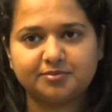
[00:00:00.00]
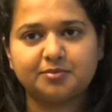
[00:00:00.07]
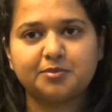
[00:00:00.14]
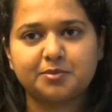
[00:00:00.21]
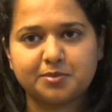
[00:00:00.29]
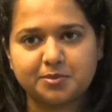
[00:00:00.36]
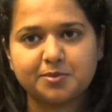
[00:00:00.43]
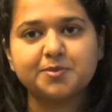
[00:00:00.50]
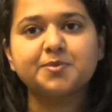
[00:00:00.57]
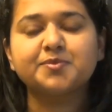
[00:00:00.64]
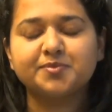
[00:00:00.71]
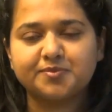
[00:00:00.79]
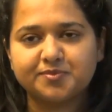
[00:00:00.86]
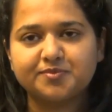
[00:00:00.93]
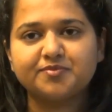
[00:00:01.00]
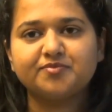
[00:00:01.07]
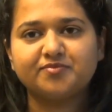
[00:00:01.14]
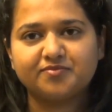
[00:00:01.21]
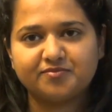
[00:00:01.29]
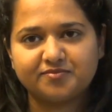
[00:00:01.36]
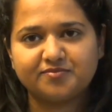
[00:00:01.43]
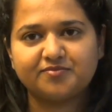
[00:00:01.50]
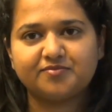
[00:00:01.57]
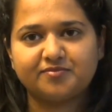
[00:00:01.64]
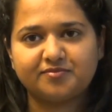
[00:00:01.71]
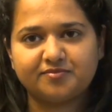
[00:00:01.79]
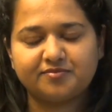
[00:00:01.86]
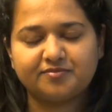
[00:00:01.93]
here, and QA is one
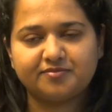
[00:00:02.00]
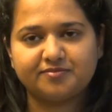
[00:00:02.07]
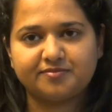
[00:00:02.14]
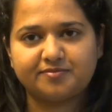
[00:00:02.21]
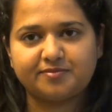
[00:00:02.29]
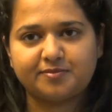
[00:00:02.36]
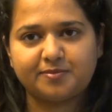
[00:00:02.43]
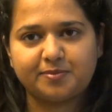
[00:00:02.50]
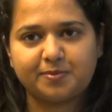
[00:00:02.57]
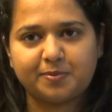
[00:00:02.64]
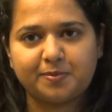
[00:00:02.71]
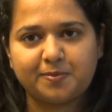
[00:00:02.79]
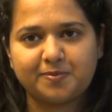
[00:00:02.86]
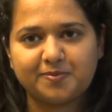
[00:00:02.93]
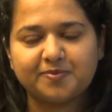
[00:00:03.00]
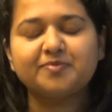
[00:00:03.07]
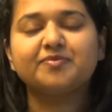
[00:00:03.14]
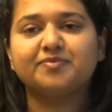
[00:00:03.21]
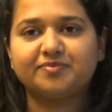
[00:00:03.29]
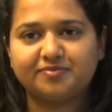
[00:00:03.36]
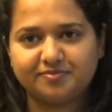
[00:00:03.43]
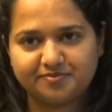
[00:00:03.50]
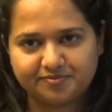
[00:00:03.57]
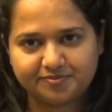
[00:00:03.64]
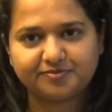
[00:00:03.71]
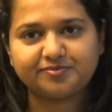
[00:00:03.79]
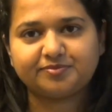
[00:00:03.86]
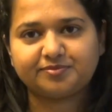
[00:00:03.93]
of the gold striking
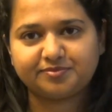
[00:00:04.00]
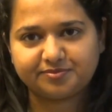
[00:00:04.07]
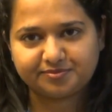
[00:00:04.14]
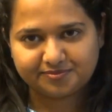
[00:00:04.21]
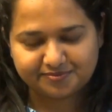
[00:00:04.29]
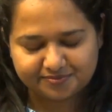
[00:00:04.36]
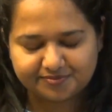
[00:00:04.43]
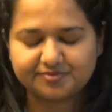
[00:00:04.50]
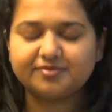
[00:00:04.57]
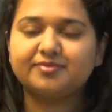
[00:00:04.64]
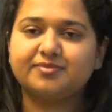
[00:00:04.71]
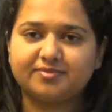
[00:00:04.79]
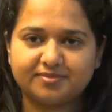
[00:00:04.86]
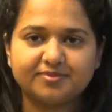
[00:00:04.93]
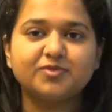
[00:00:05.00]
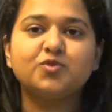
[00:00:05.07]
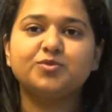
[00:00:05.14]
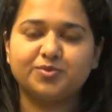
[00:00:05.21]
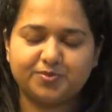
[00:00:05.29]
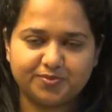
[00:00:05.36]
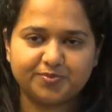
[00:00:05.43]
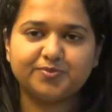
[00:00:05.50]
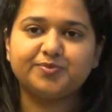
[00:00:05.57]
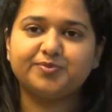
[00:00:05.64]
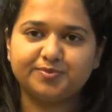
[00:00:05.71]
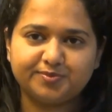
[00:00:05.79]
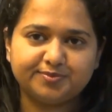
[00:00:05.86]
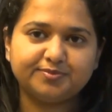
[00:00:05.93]
opportunities, I think. If you are
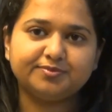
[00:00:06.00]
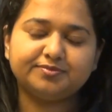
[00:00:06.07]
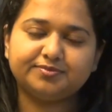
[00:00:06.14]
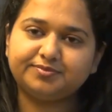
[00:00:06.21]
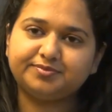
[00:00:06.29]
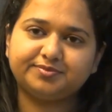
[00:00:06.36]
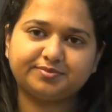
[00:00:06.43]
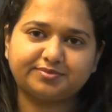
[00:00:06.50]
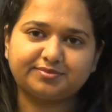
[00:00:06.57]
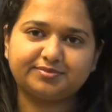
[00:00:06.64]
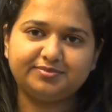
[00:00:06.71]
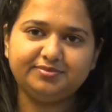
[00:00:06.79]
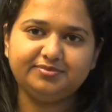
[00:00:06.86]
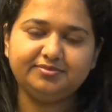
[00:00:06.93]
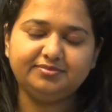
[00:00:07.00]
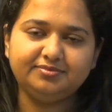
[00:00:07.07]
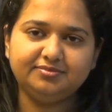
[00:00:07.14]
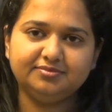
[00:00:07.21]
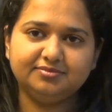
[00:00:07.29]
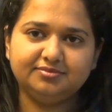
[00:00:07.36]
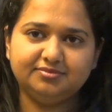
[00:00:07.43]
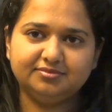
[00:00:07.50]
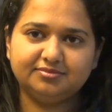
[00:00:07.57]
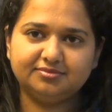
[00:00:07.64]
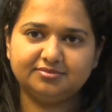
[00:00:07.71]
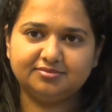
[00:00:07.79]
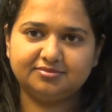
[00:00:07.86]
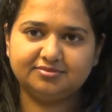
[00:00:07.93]
educated or,
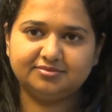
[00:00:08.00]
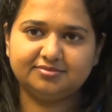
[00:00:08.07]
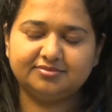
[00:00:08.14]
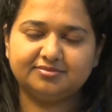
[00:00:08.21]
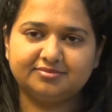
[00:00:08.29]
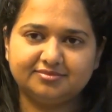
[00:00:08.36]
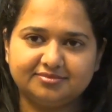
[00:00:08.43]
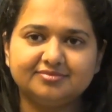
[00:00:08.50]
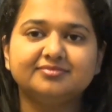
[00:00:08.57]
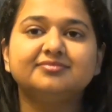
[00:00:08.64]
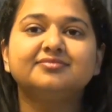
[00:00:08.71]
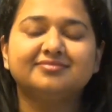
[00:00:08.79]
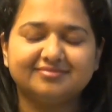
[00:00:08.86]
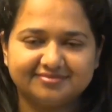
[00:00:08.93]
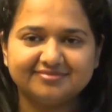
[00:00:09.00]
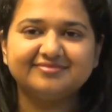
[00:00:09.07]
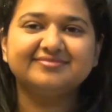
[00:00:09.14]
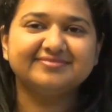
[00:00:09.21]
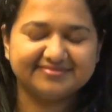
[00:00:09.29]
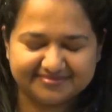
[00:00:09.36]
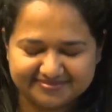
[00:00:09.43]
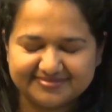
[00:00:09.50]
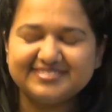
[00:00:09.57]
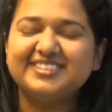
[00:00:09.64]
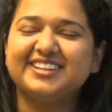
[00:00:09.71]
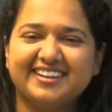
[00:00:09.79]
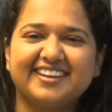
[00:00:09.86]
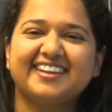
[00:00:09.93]
and or intelligent
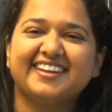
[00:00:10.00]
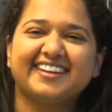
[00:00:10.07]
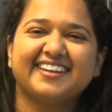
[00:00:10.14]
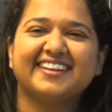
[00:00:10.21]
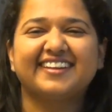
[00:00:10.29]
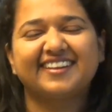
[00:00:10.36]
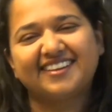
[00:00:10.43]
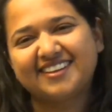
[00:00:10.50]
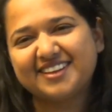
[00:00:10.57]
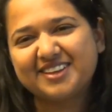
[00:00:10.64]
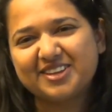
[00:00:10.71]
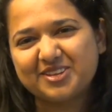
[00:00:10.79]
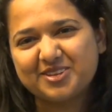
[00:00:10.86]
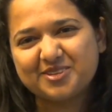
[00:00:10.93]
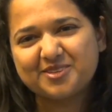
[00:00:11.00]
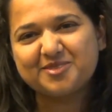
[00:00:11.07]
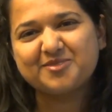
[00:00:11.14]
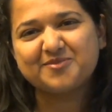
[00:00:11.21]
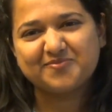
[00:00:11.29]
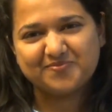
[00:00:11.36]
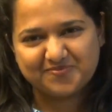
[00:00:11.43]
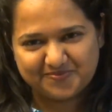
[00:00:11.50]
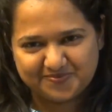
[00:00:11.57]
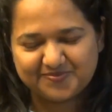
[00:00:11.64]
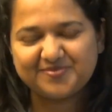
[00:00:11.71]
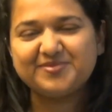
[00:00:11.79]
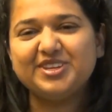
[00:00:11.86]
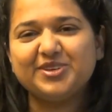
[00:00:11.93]
and you like to do intellectual work,
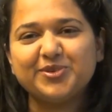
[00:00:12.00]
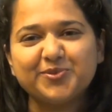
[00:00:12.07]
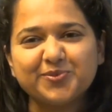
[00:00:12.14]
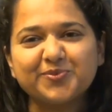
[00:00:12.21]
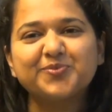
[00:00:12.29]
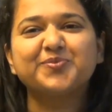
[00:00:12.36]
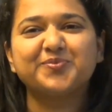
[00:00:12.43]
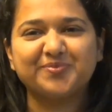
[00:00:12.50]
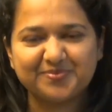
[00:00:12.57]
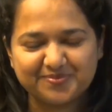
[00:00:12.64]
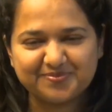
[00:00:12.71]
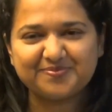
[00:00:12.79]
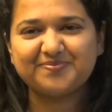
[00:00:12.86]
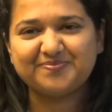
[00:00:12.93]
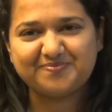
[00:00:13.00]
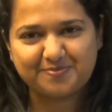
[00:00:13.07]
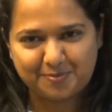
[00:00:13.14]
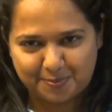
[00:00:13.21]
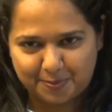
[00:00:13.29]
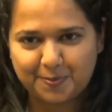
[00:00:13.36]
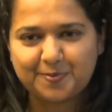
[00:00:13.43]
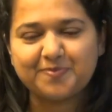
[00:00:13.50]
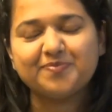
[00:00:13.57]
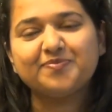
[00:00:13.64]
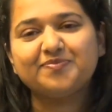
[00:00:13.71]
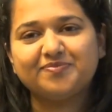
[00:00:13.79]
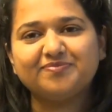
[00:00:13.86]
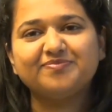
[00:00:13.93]
creative work,
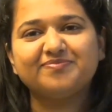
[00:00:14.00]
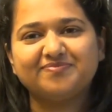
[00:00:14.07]
yes.